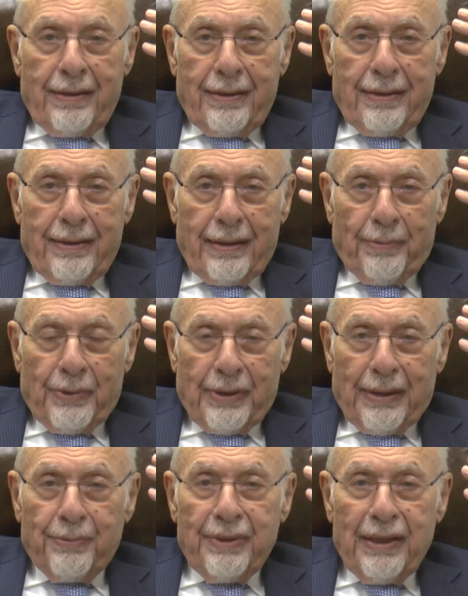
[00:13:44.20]
uh, Rabban
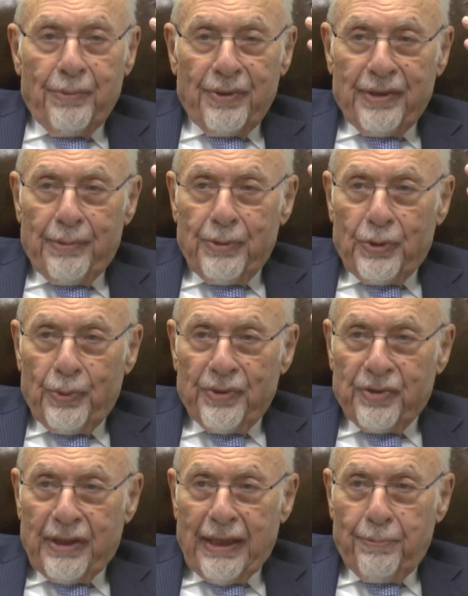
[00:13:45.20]
Gamliel was able to
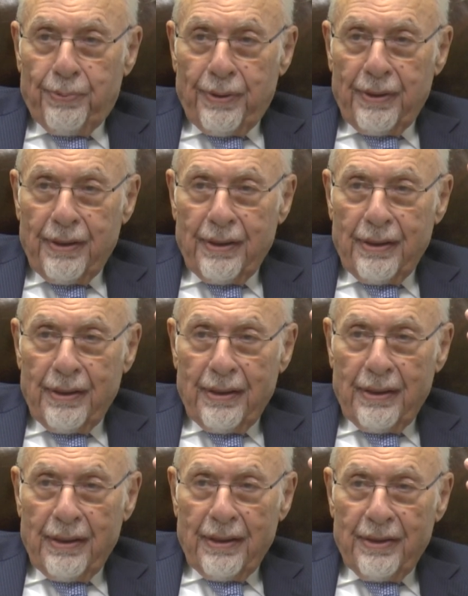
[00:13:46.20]
escape
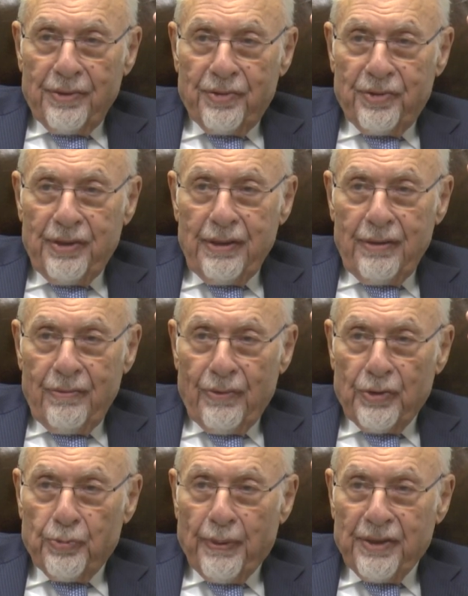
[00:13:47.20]
and see
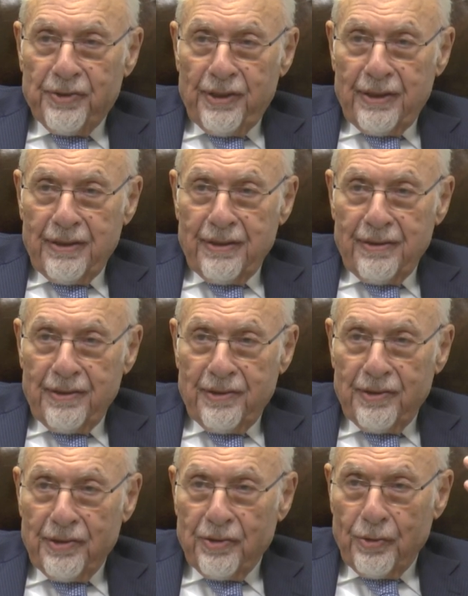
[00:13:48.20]
Vespasian. This
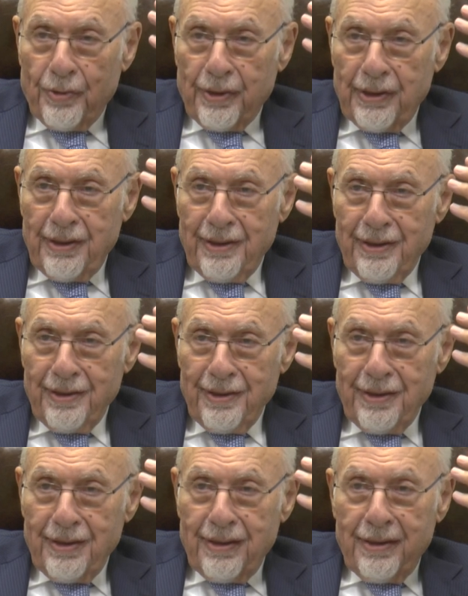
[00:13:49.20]
is a story
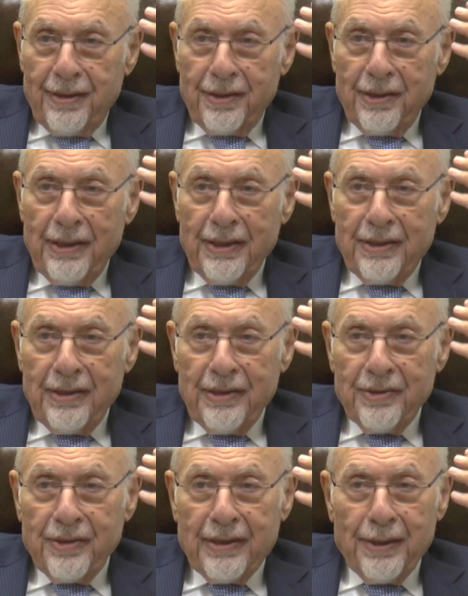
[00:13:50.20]
related
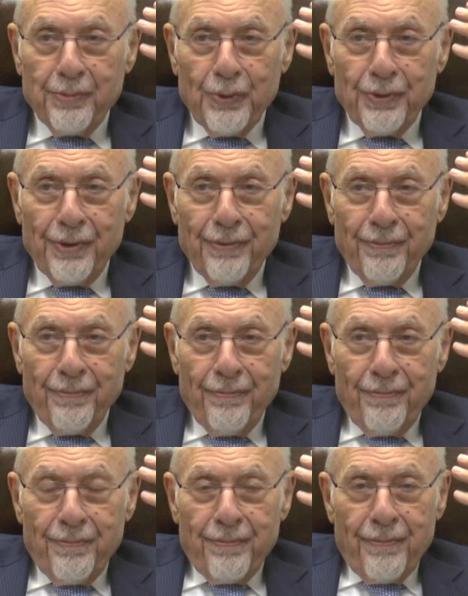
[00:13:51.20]
in the Talmud
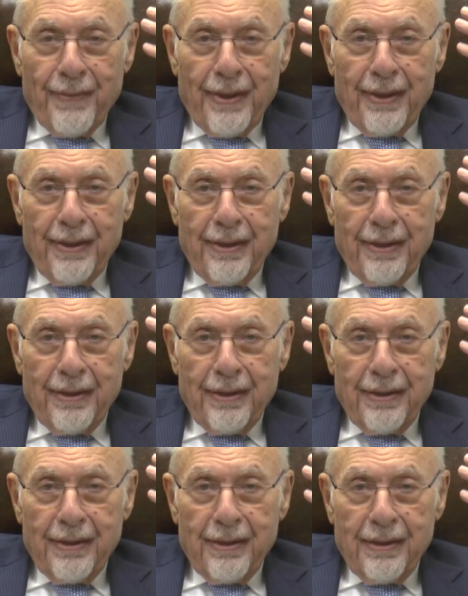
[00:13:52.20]

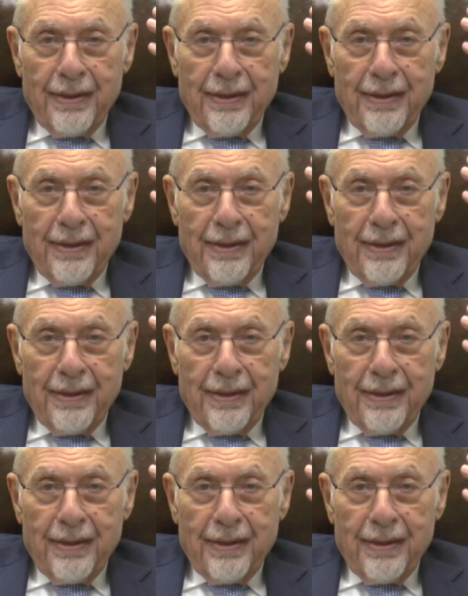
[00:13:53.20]
uh,